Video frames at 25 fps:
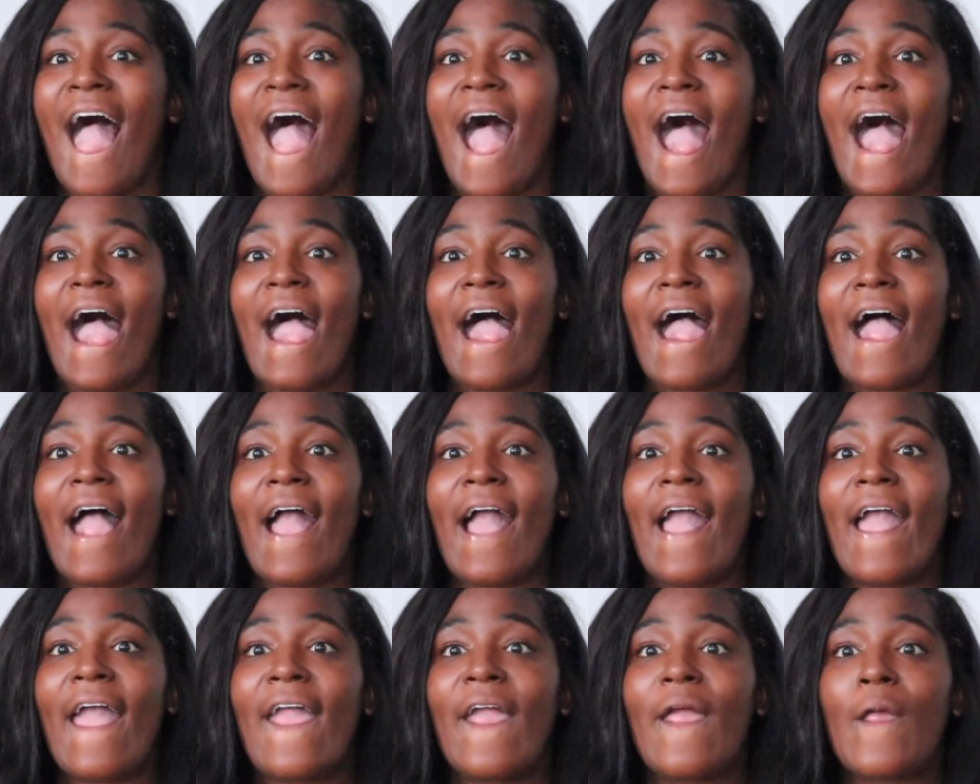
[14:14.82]

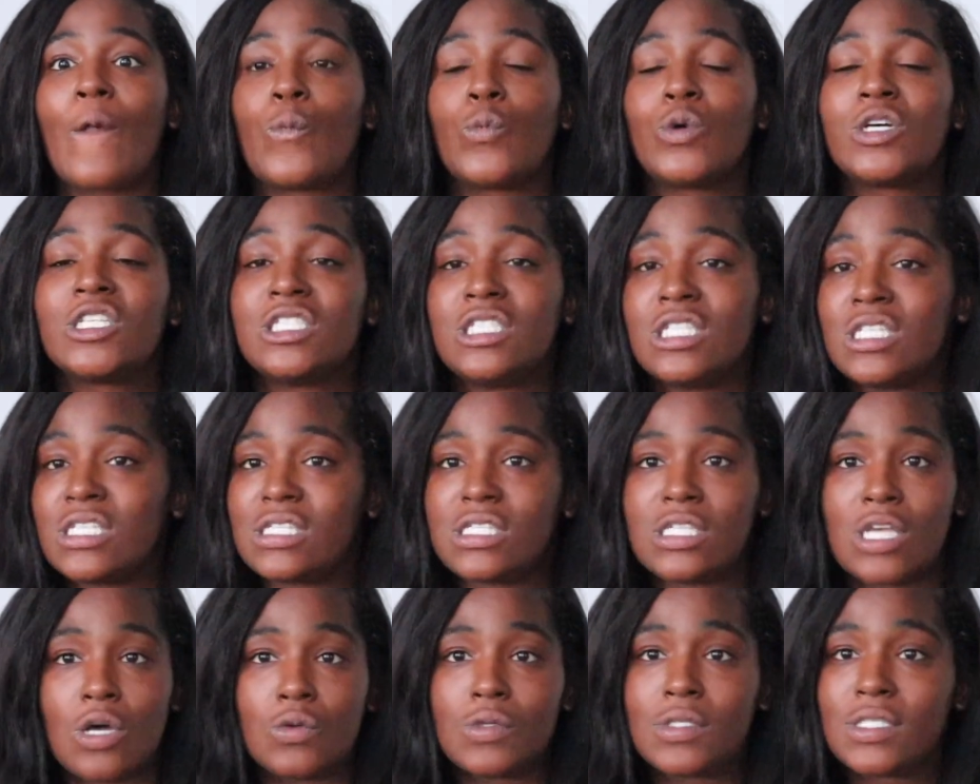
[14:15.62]
I was
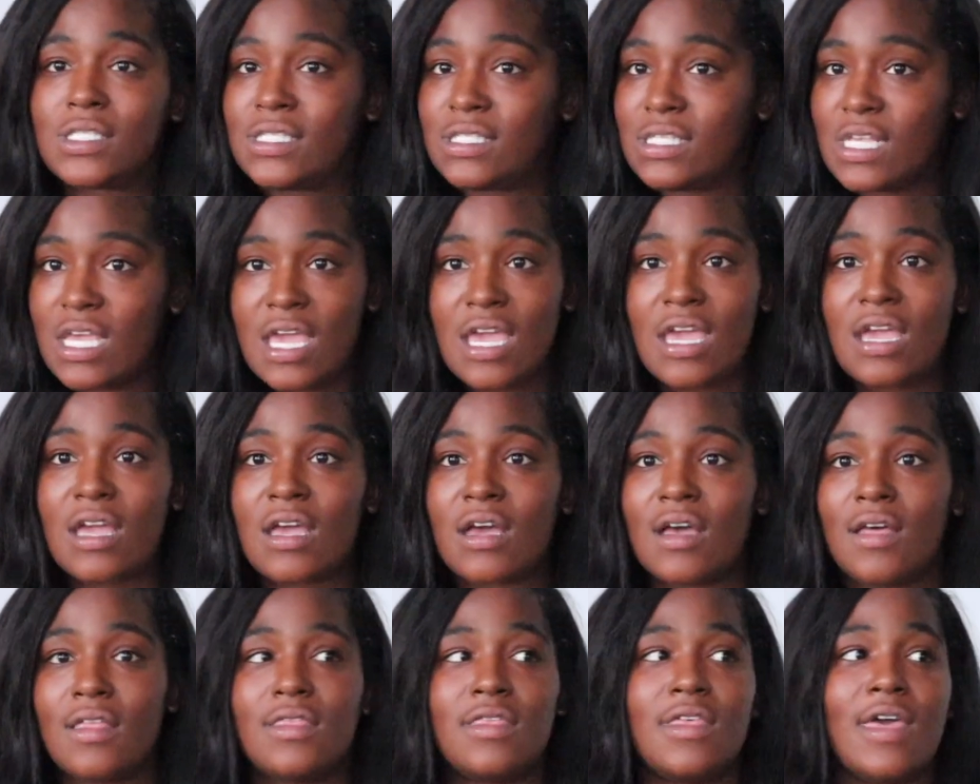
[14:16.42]
just so
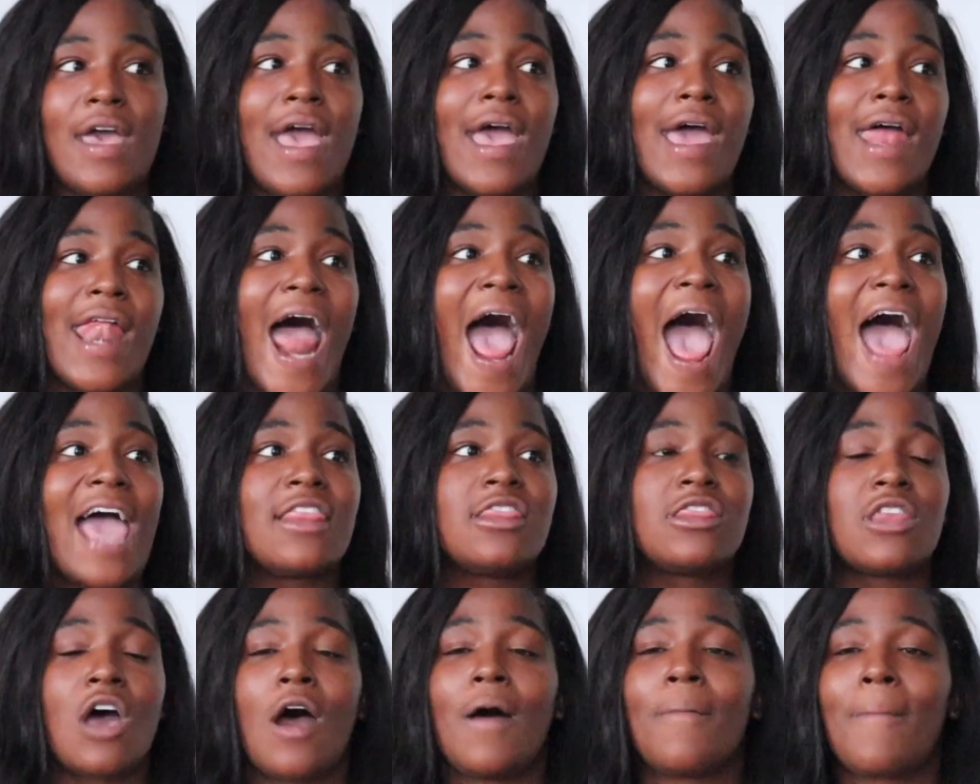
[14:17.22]
sick that I
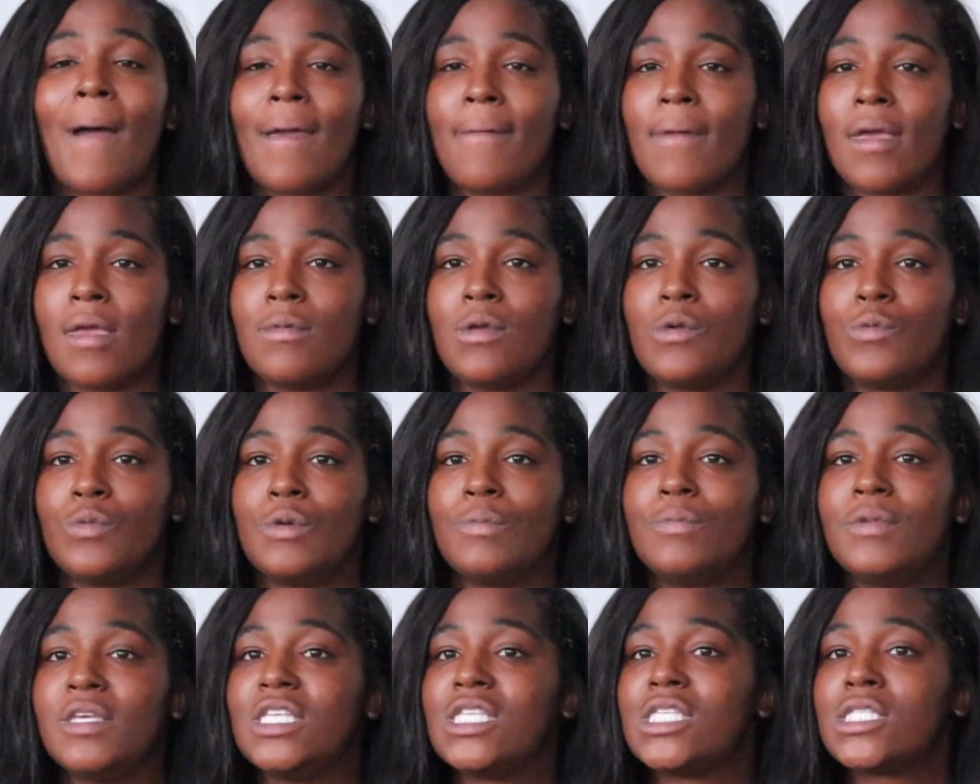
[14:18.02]
thought my baby
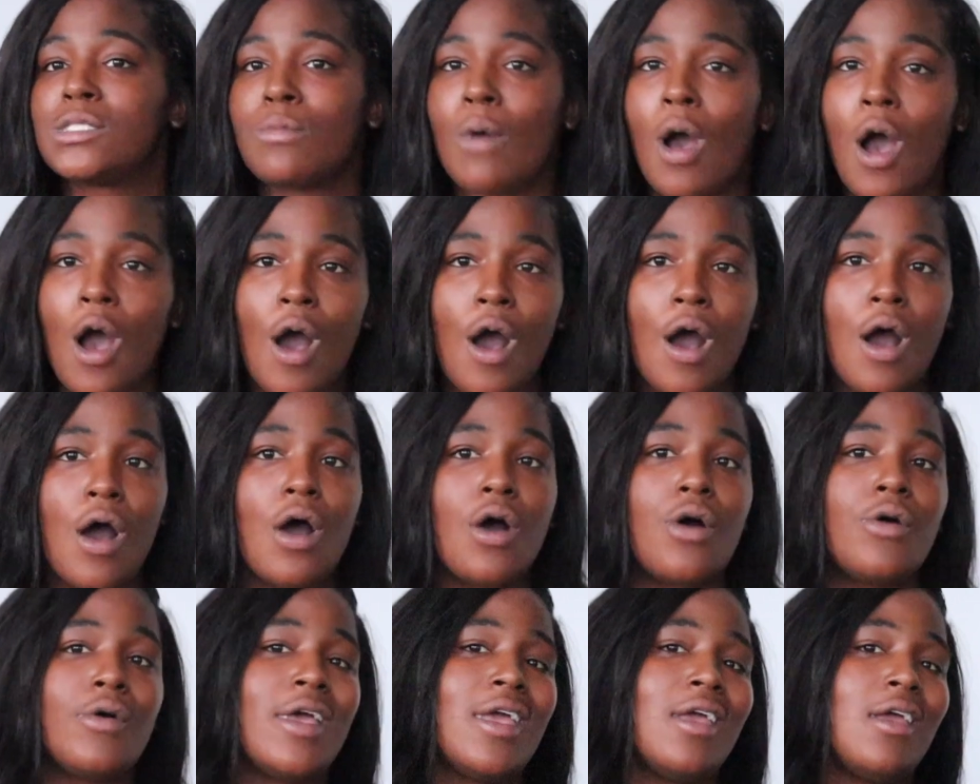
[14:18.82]
would be
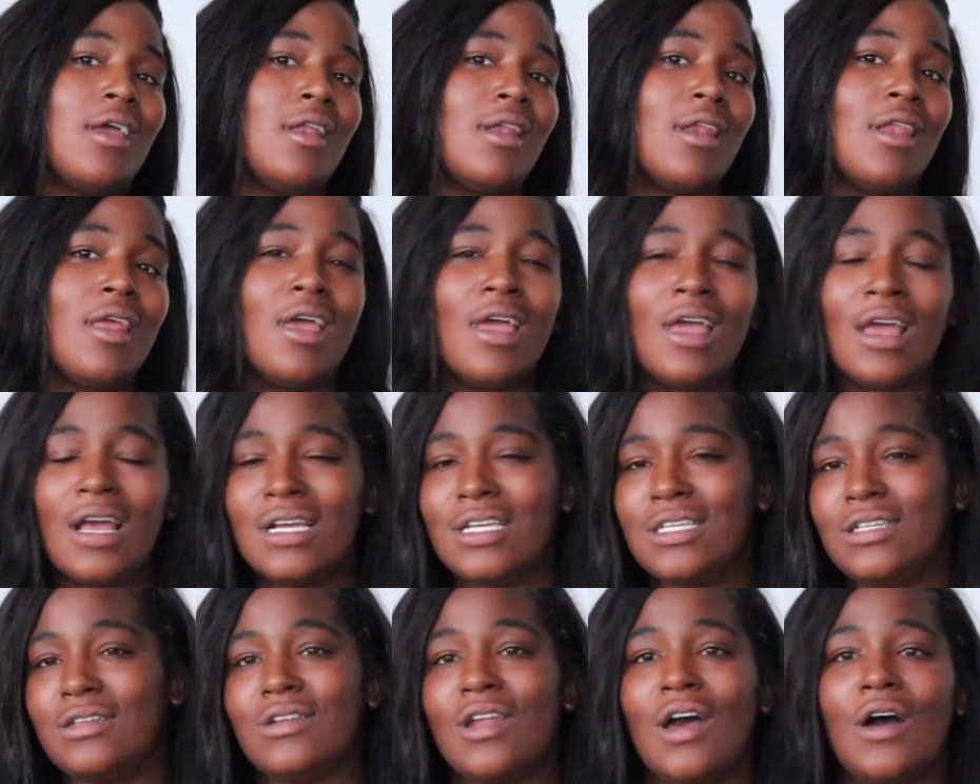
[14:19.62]
small and,
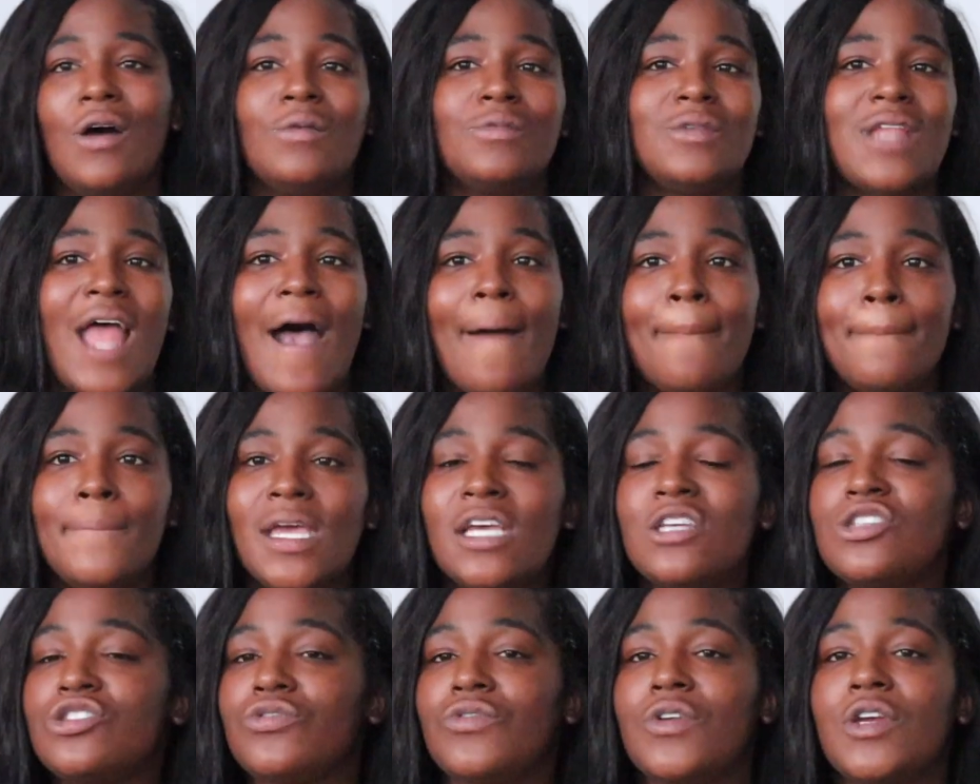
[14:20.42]
you know, not
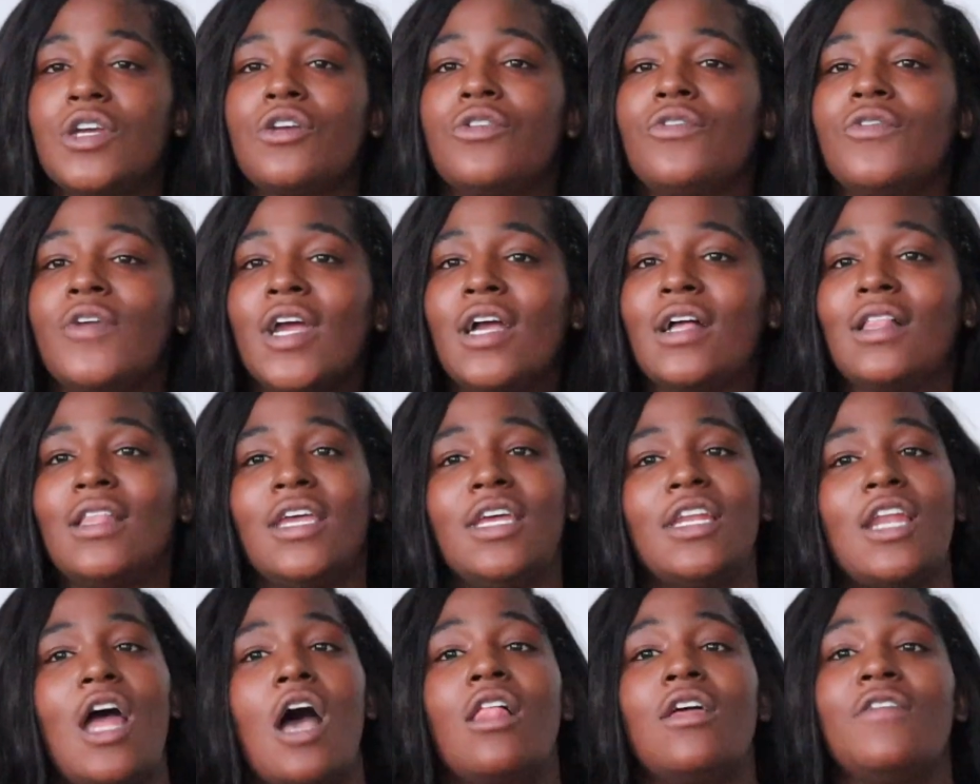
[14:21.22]
measuring
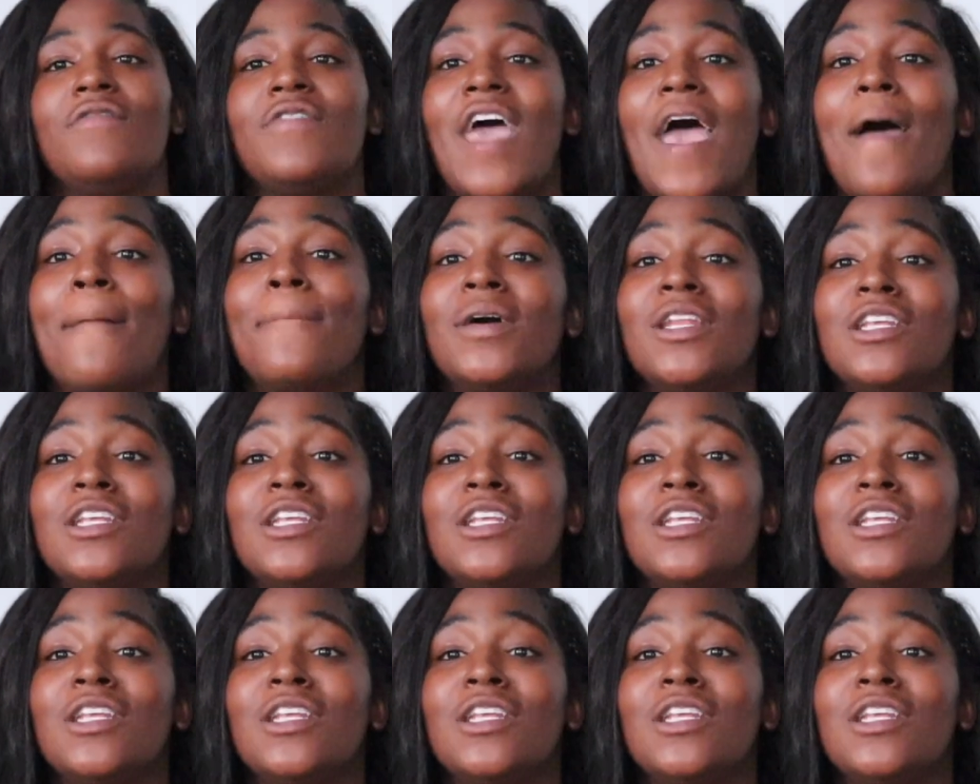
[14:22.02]
correctly and all of that.